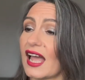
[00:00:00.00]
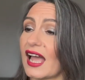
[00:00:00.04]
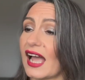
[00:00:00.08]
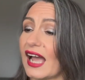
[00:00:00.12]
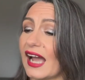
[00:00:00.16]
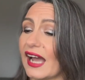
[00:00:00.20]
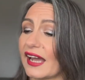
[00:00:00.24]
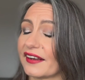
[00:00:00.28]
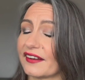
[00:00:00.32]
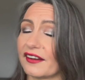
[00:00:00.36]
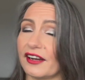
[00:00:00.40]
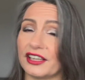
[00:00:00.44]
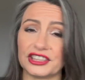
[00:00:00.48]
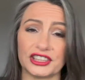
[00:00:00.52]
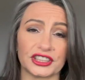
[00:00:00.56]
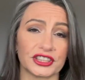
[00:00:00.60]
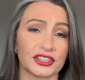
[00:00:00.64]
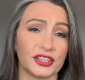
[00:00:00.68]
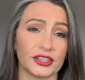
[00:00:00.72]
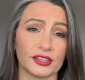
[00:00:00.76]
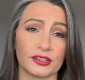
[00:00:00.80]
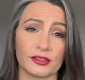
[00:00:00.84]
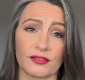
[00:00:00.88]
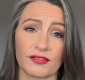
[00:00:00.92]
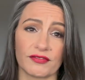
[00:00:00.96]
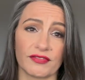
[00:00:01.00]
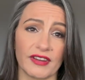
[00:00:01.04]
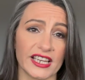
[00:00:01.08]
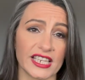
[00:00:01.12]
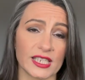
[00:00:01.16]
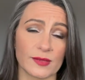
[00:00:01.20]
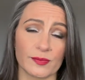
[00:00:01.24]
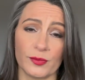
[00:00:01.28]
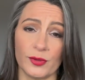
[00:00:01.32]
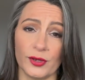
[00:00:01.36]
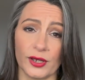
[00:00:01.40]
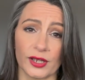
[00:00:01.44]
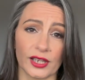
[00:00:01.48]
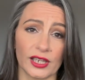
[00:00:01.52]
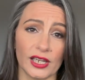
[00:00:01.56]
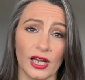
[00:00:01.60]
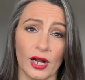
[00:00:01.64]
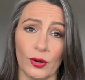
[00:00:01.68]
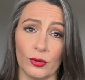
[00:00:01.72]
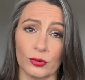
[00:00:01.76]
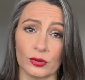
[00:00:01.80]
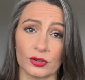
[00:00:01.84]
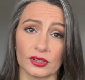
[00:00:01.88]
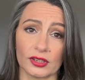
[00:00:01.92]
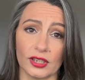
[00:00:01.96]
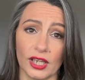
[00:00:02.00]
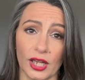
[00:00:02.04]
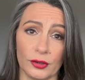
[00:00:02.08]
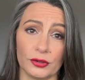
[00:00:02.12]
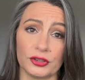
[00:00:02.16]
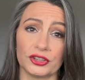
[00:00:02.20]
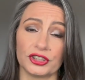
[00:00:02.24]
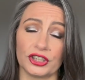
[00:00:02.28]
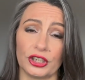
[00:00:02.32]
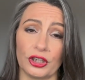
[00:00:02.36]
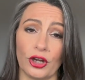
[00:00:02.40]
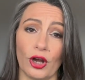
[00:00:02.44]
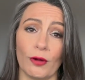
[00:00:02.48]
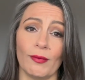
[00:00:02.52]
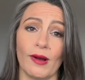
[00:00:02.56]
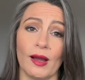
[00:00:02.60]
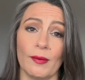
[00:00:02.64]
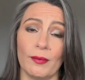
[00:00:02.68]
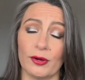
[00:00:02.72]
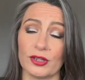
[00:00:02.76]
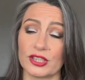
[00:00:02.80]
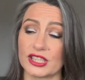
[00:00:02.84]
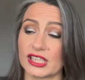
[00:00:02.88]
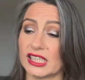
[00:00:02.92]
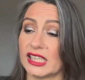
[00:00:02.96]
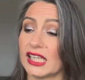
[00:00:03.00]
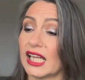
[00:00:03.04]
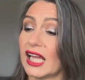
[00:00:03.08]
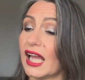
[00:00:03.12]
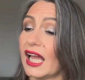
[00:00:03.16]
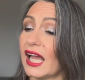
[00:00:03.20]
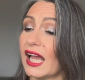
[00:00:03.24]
and I just couldn't face putting cold lotion on my body.